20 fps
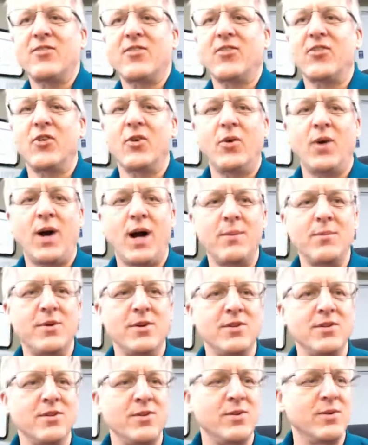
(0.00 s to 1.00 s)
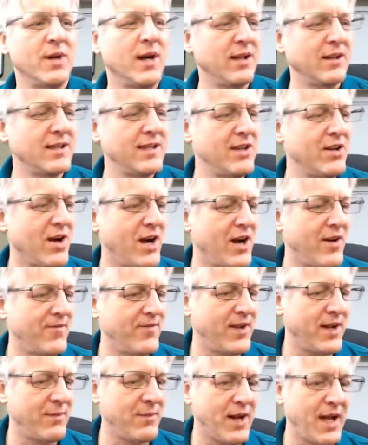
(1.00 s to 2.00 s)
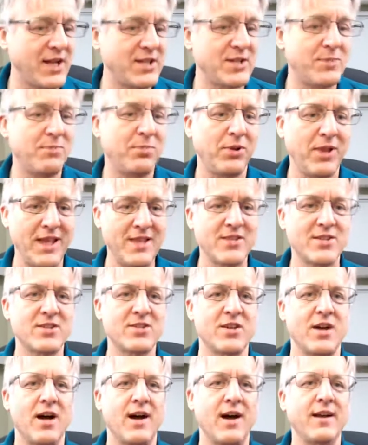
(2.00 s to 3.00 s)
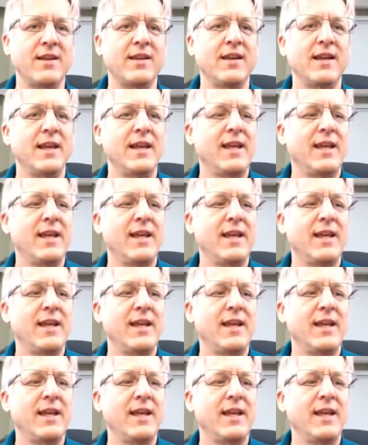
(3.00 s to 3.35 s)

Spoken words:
So I'm going to lead off, and I'm going to actually play the song.